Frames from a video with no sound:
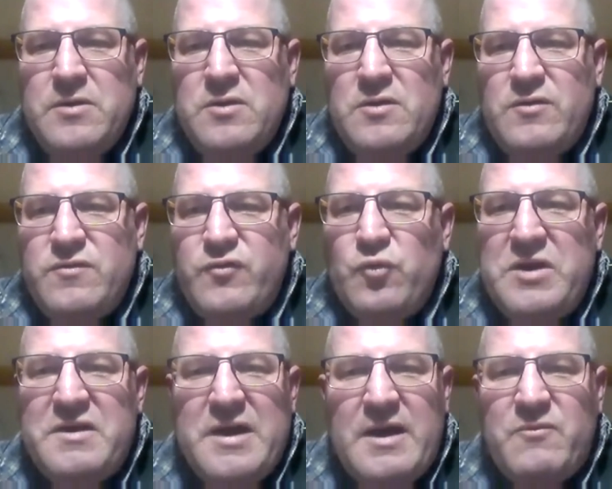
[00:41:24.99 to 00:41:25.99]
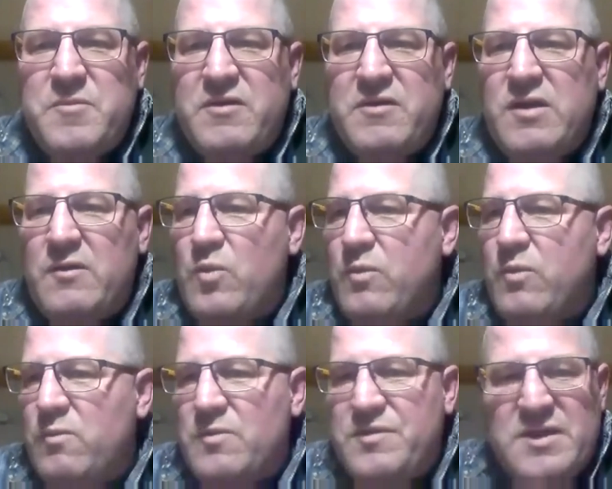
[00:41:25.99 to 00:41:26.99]
3 times mixing,
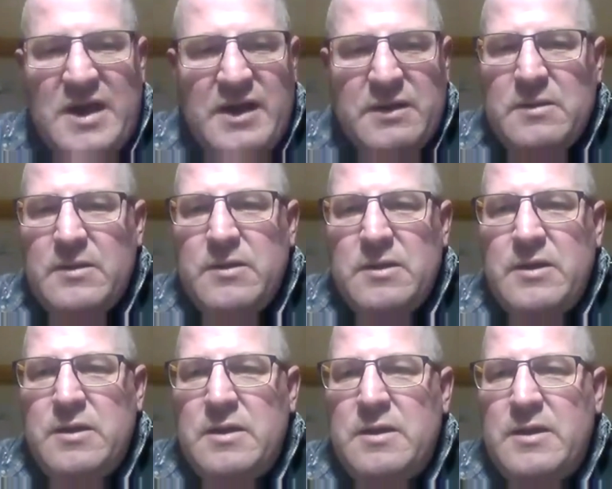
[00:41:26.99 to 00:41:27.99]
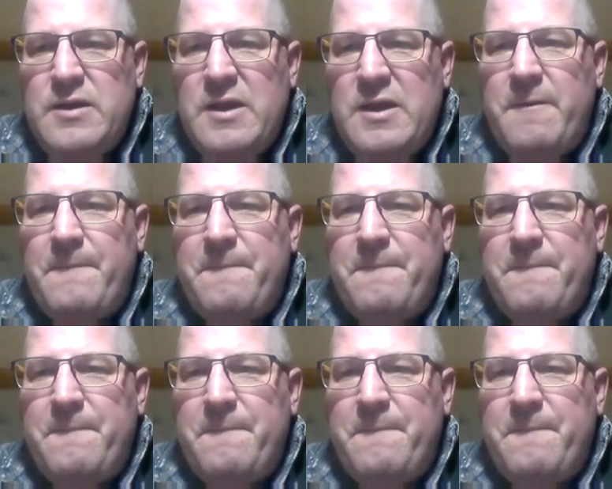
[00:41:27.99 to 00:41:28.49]
done. Yeah.